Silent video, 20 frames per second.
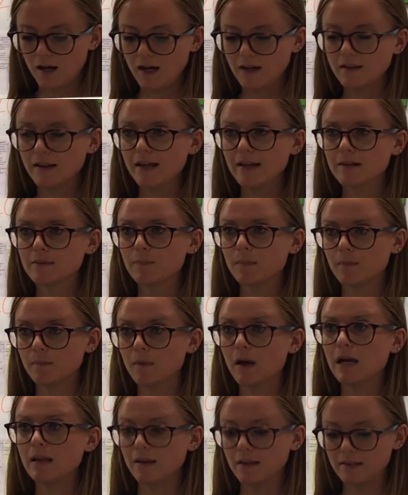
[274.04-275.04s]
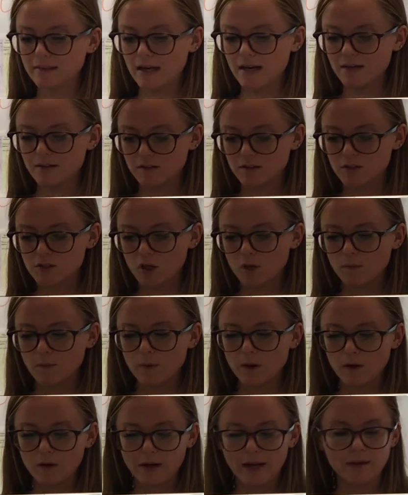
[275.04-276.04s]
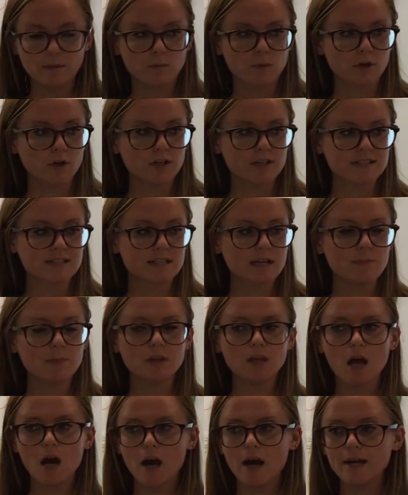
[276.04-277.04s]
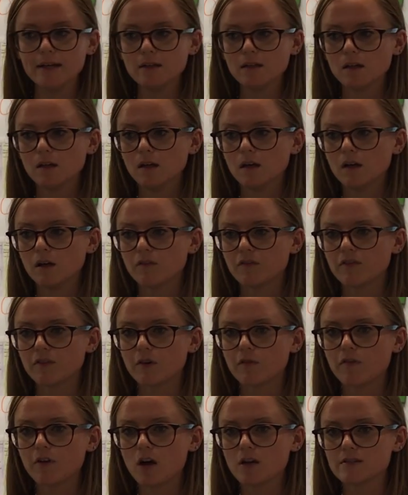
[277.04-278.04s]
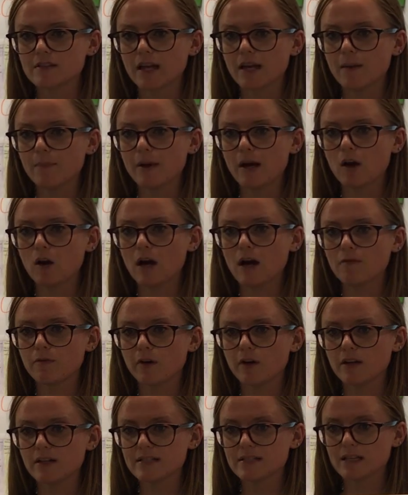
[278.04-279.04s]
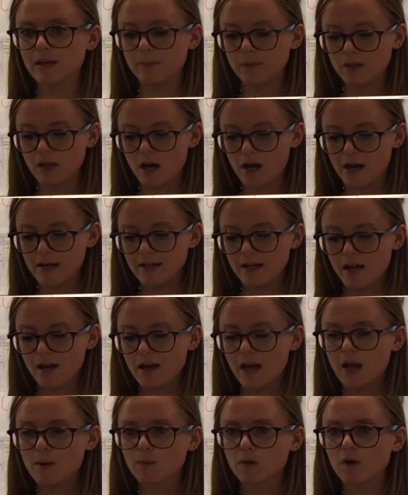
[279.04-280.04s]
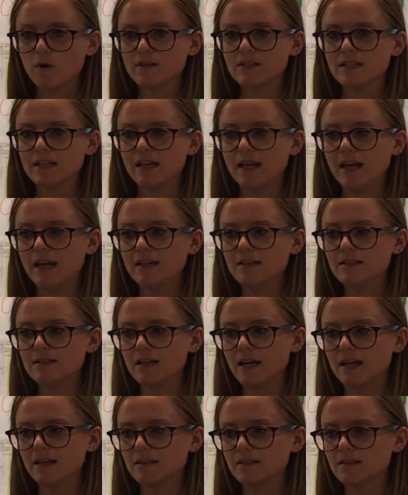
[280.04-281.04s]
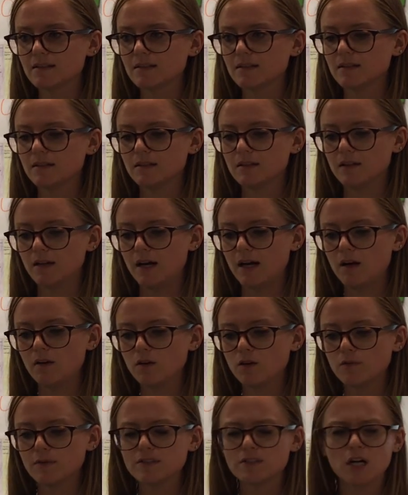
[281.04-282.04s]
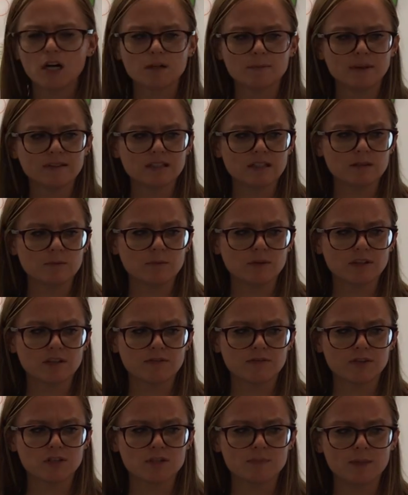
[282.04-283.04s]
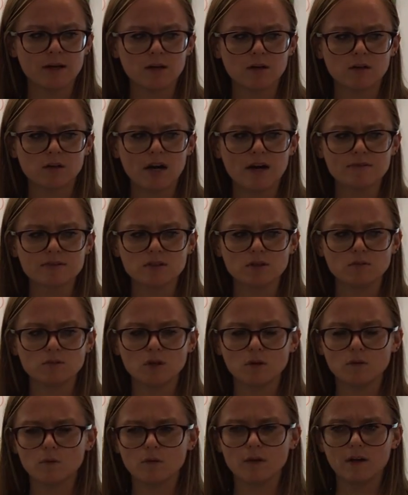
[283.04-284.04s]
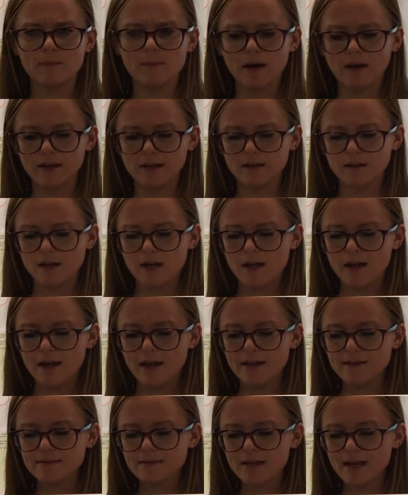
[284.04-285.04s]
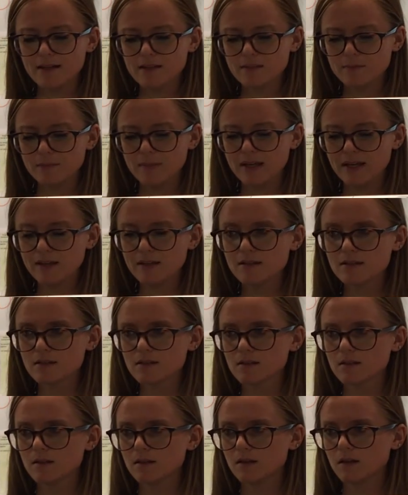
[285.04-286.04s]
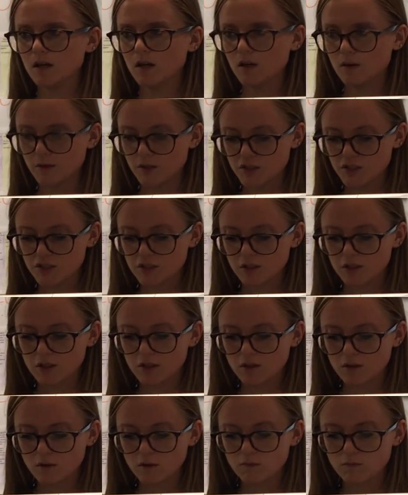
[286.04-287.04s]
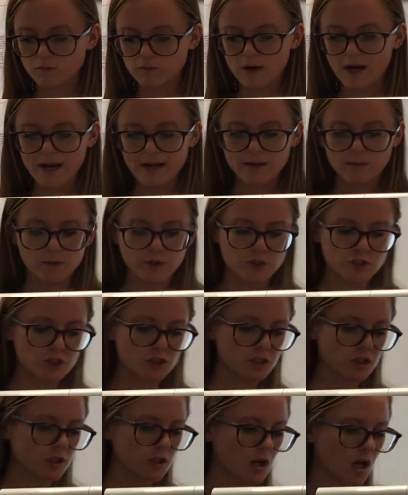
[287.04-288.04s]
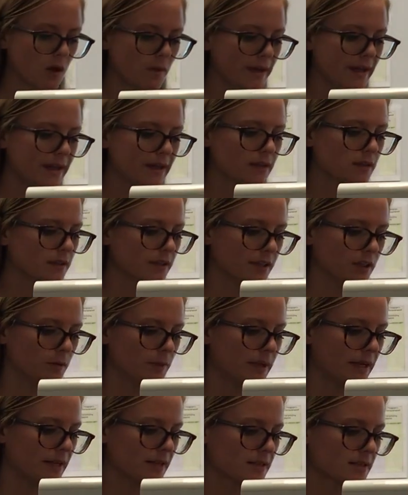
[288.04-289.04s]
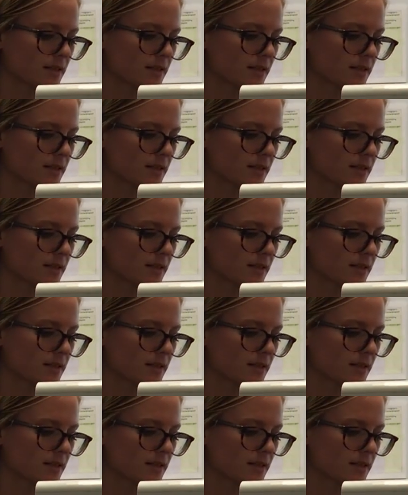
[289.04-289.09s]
I like that. So, okay, we're going to skip a line for our second paragraph. We're going to skip a line, and we're going to indent. I don't know if we talked about that with the first paragraph, so don't worry about it. Indent means we're just going to go in a little bit